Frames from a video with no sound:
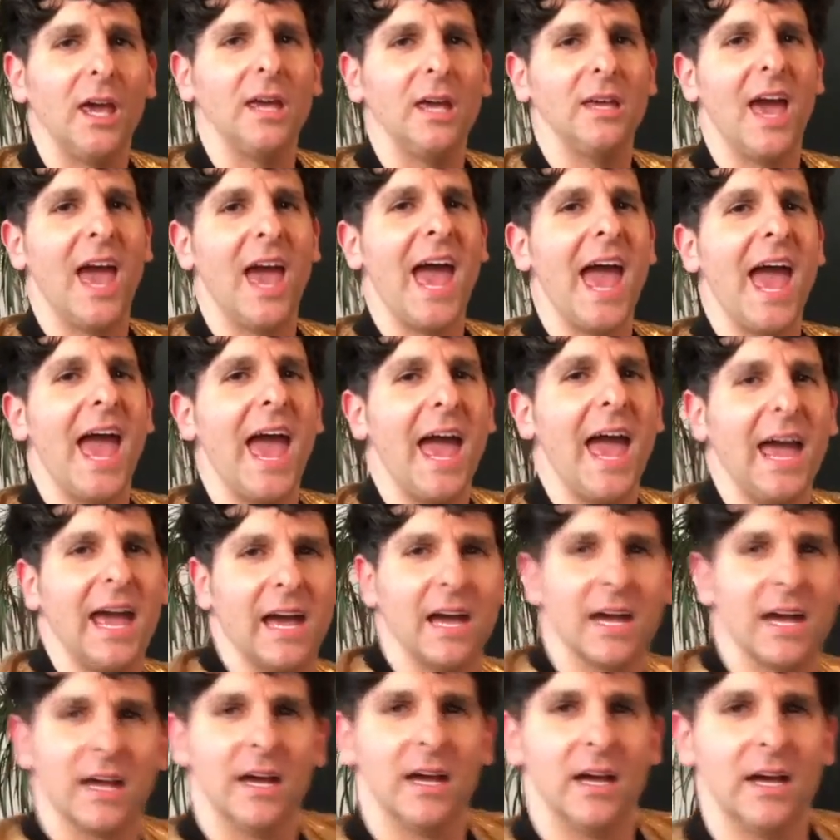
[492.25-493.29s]
Yeah.
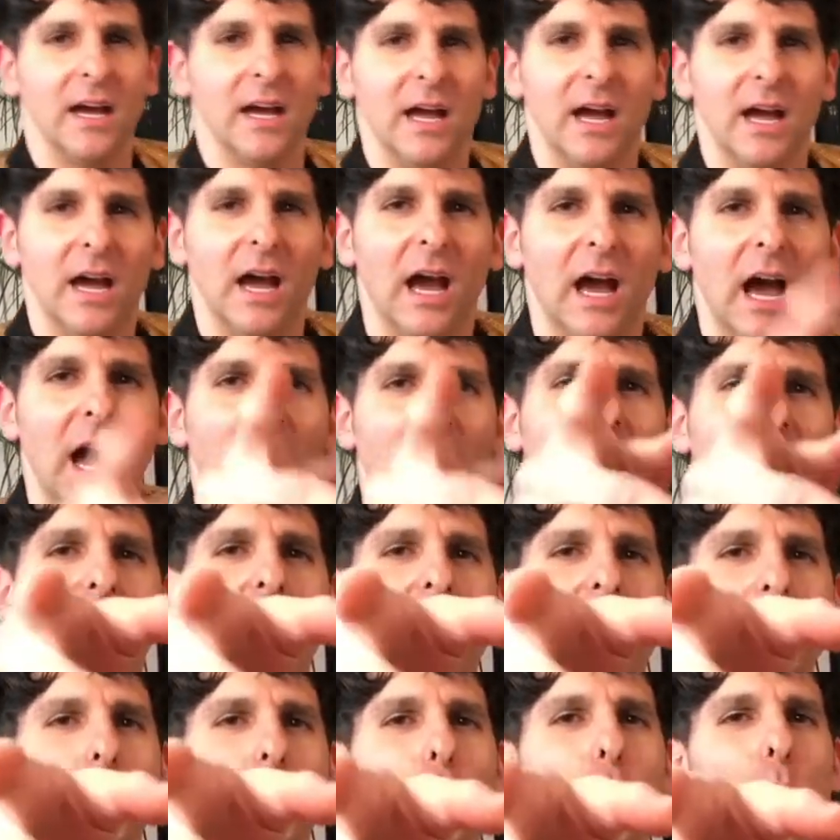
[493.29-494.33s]
Are
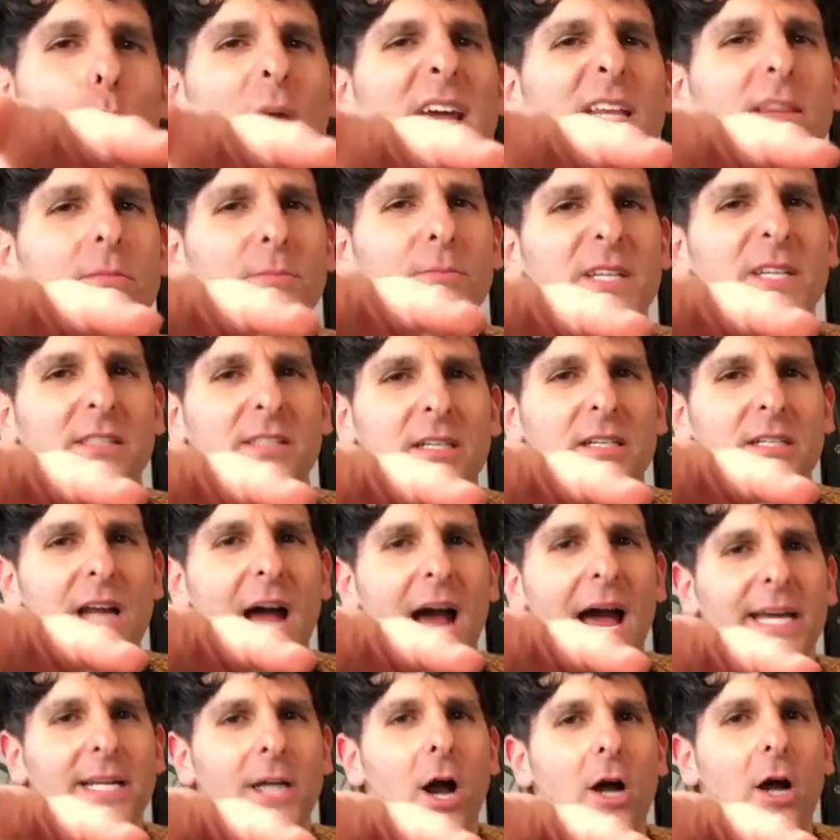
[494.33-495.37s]
you with me
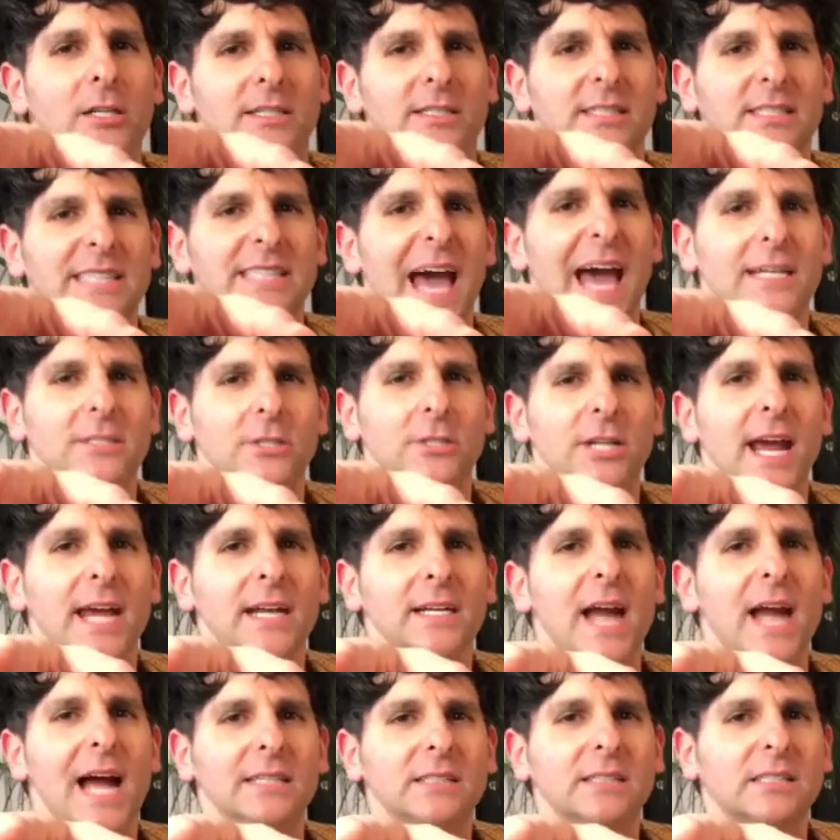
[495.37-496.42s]
tonight on a Saturday
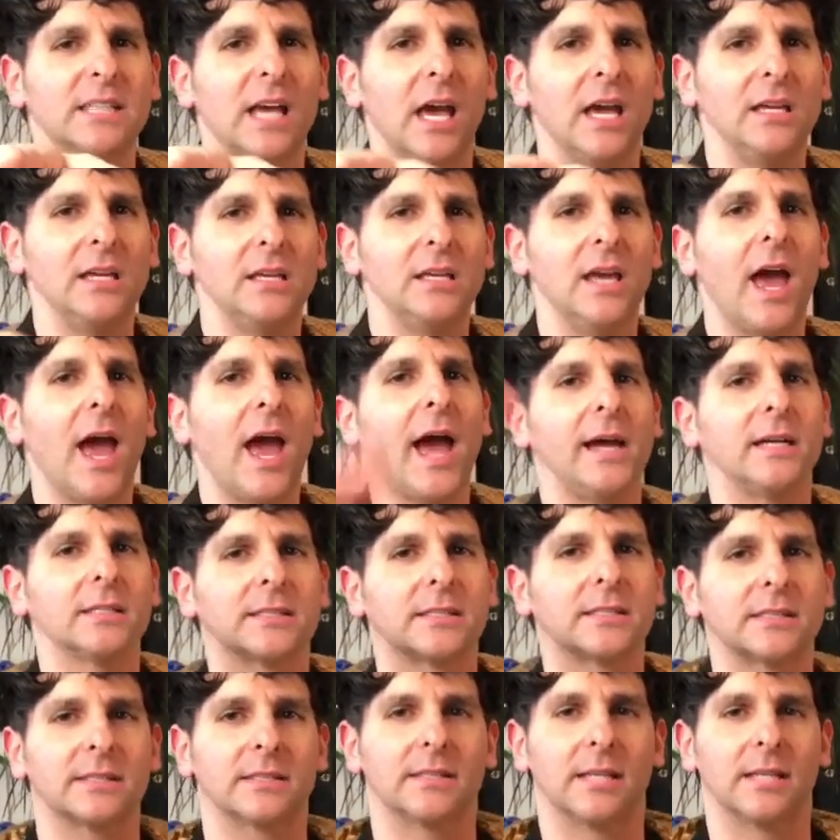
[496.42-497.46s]
night? Say yes.